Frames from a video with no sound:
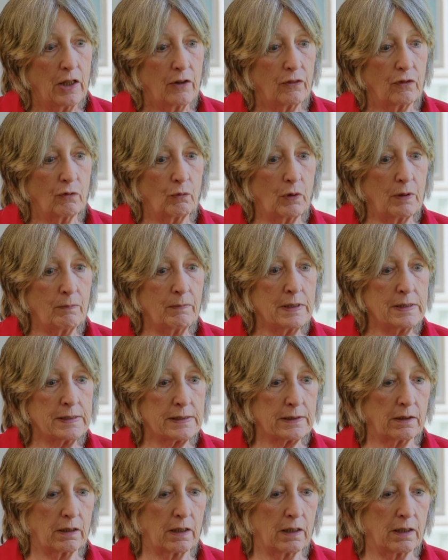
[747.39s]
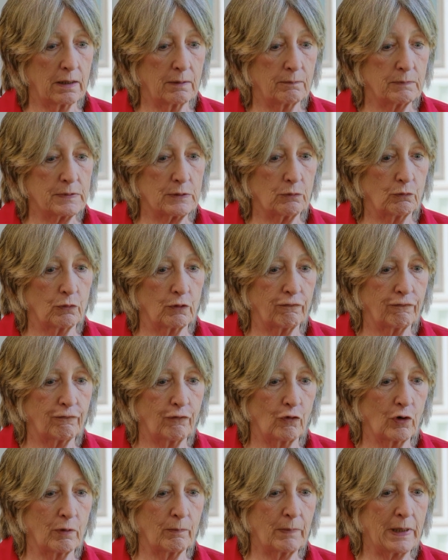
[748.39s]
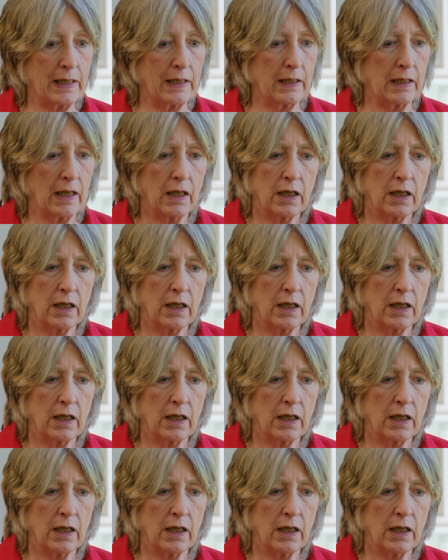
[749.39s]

the women's clubs were forming